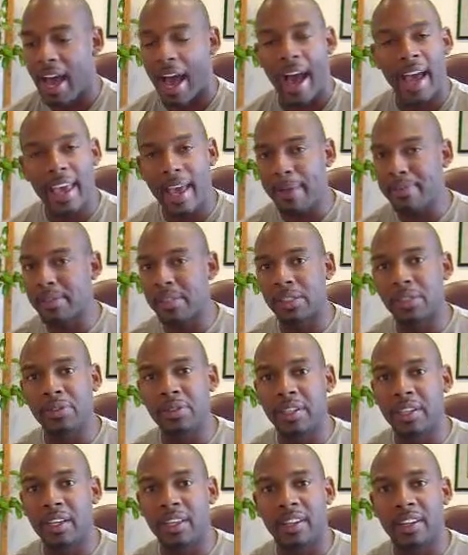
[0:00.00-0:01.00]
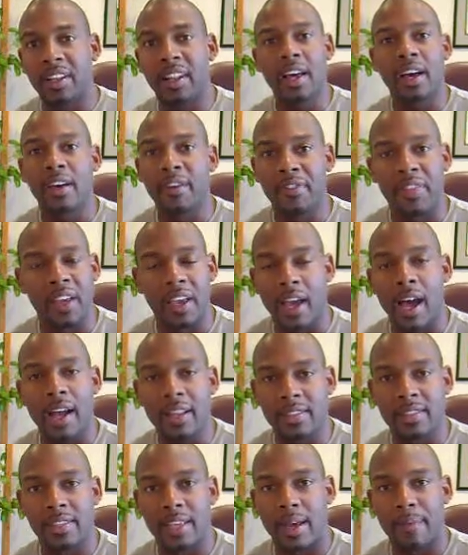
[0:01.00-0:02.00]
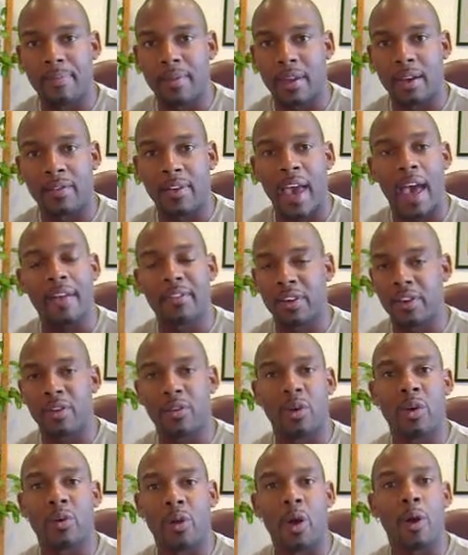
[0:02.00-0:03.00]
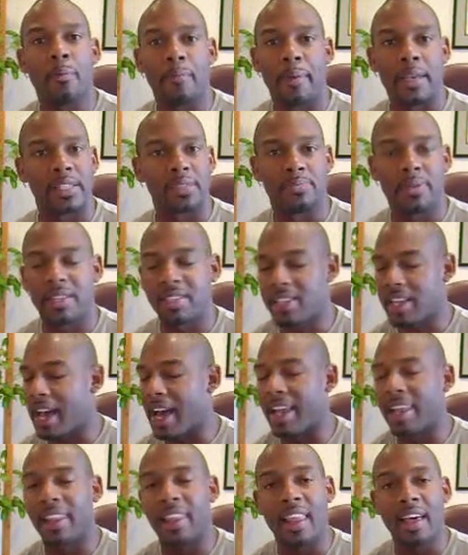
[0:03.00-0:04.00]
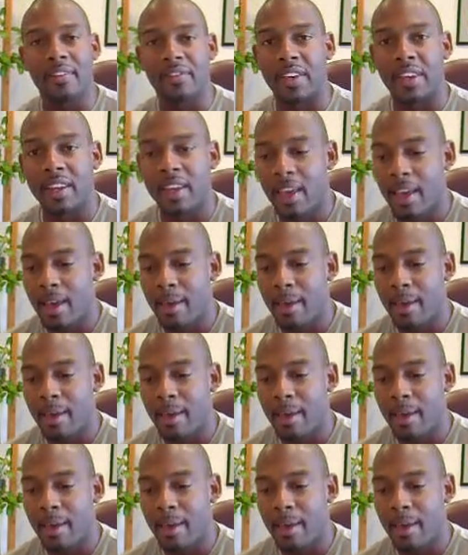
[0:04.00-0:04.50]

I absolutely love the concept of having your own home-based business. I love it.